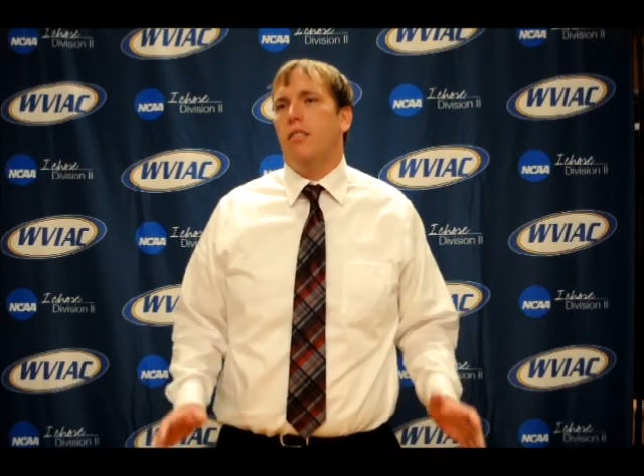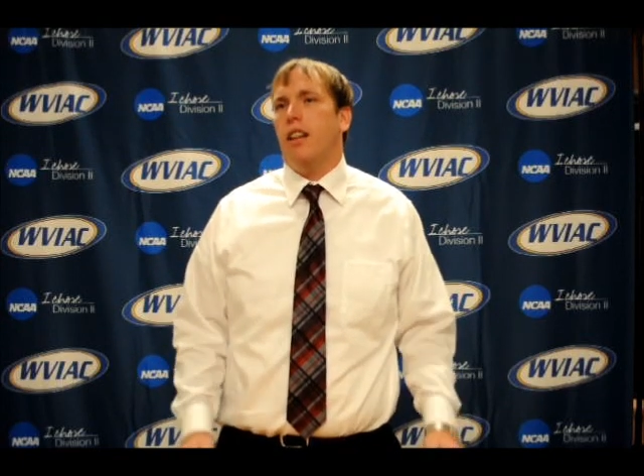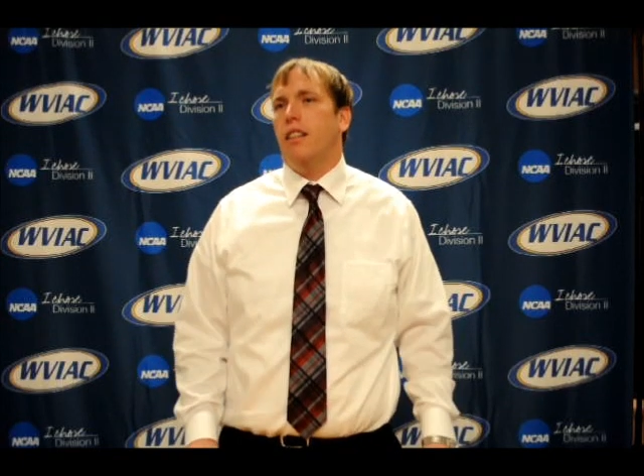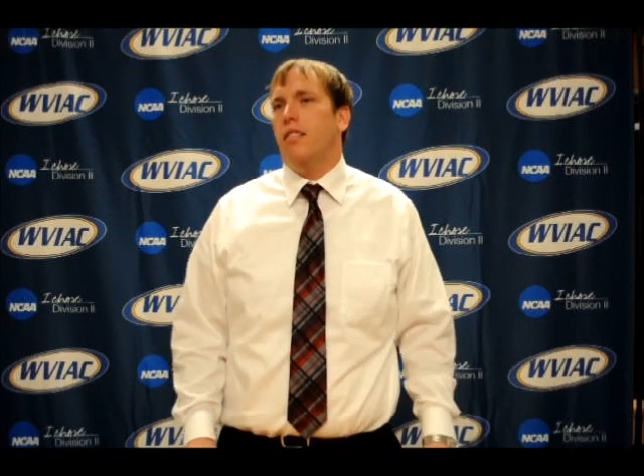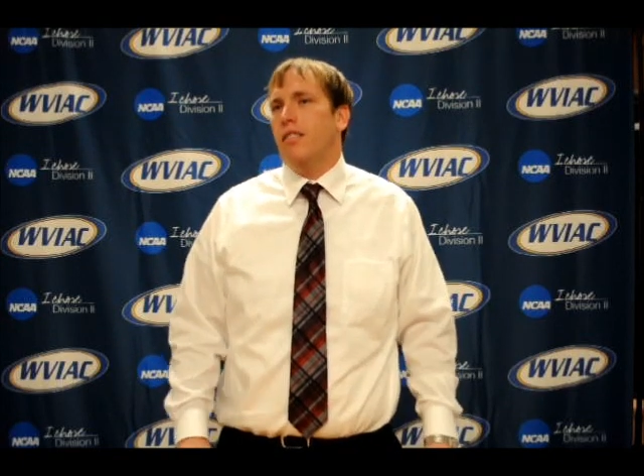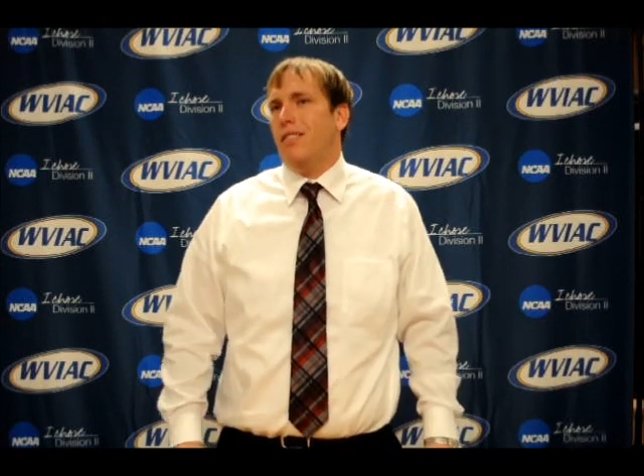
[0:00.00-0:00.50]

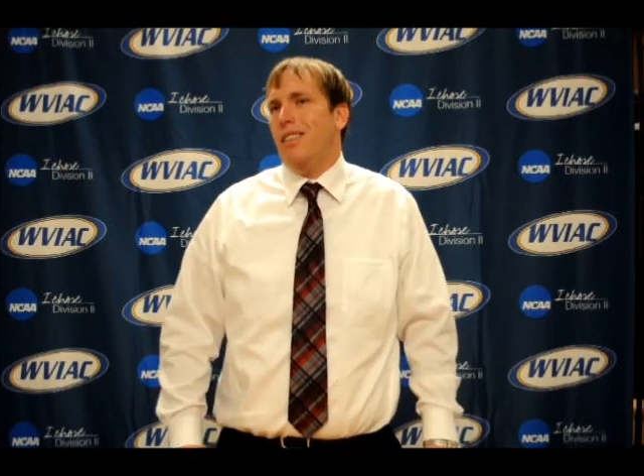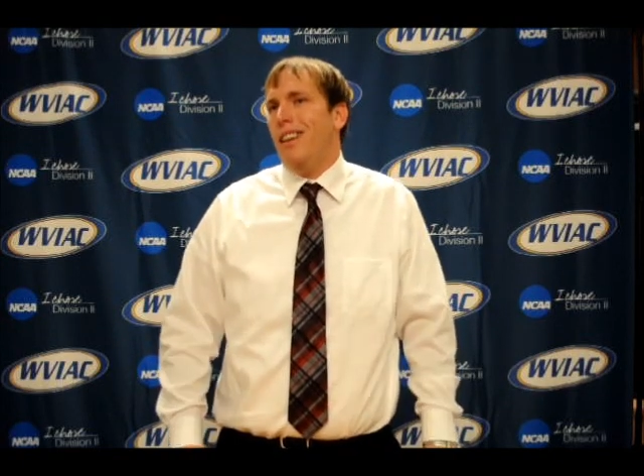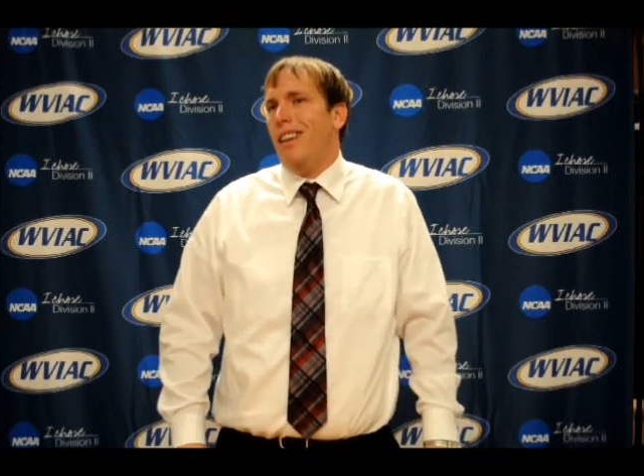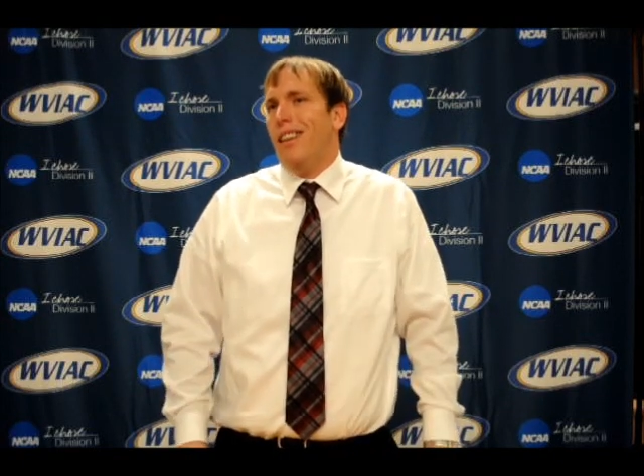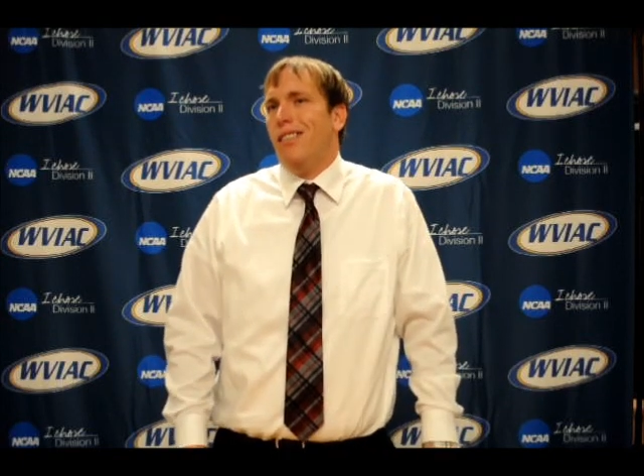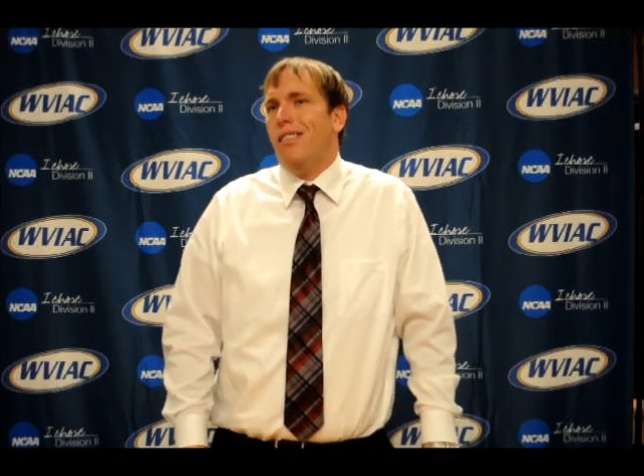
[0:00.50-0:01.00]
gets to
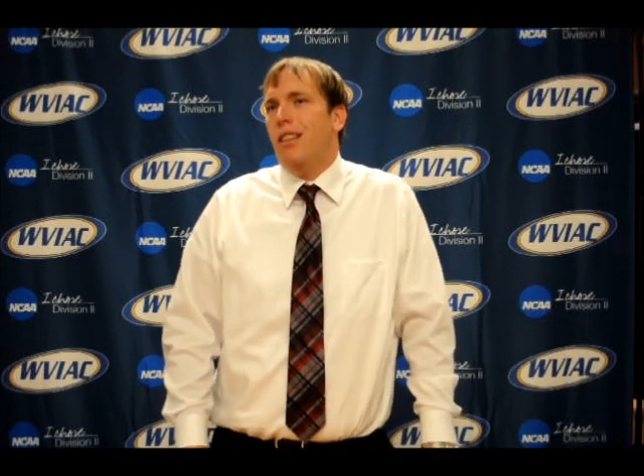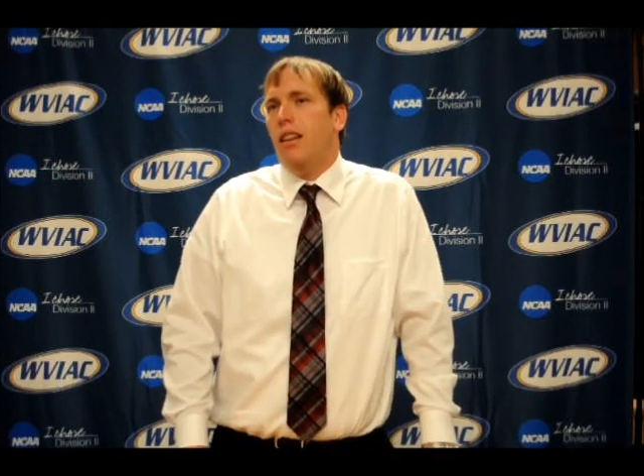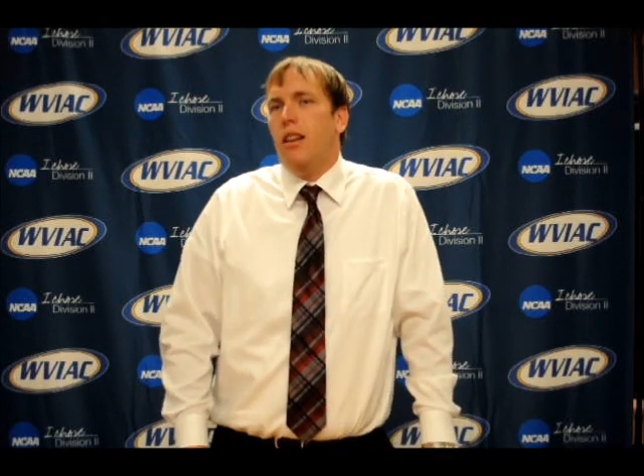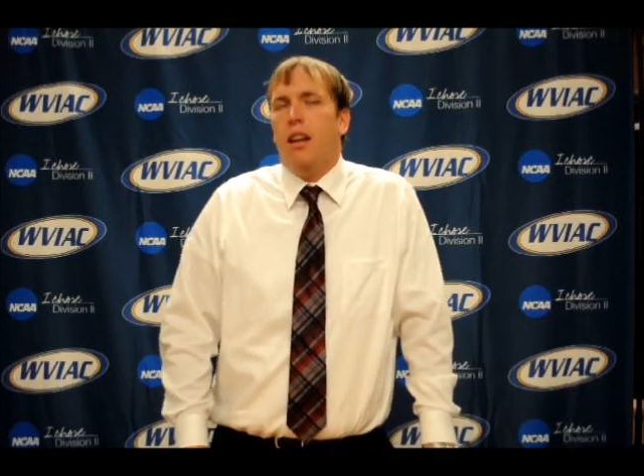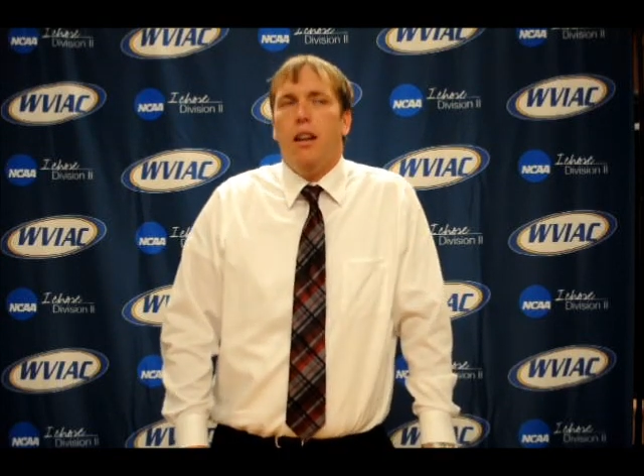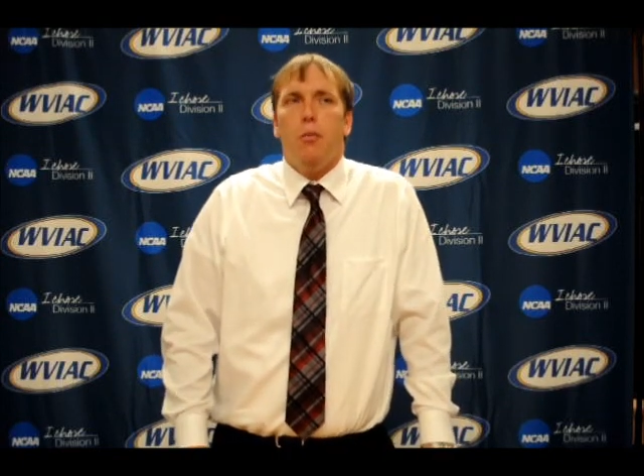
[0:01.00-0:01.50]
see
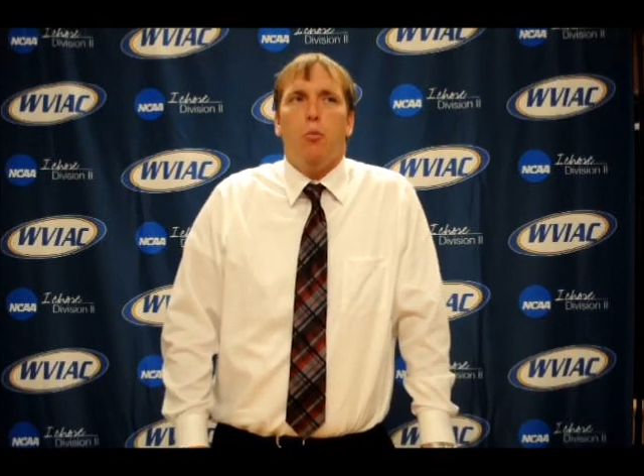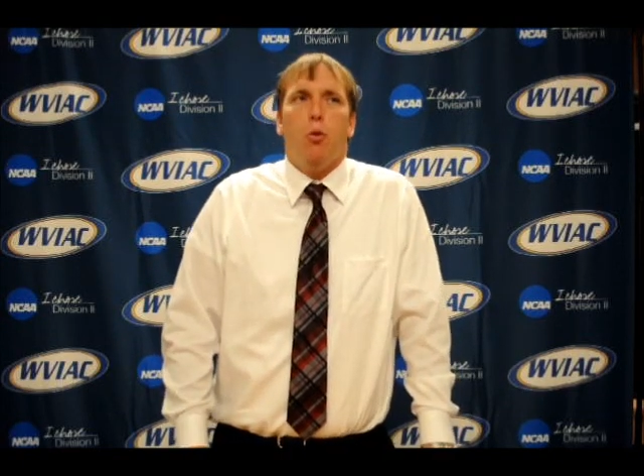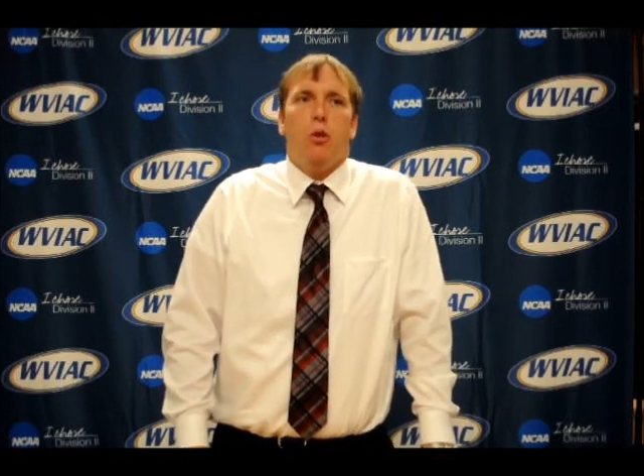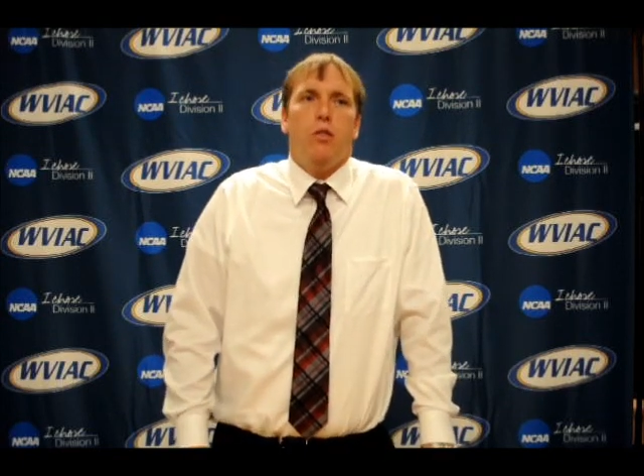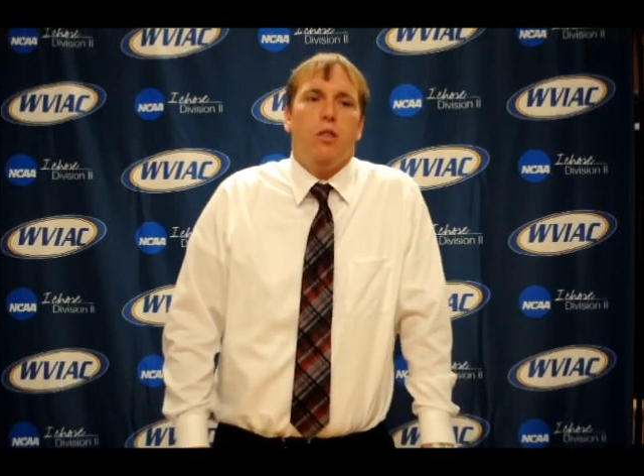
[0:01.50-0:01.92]
anymore.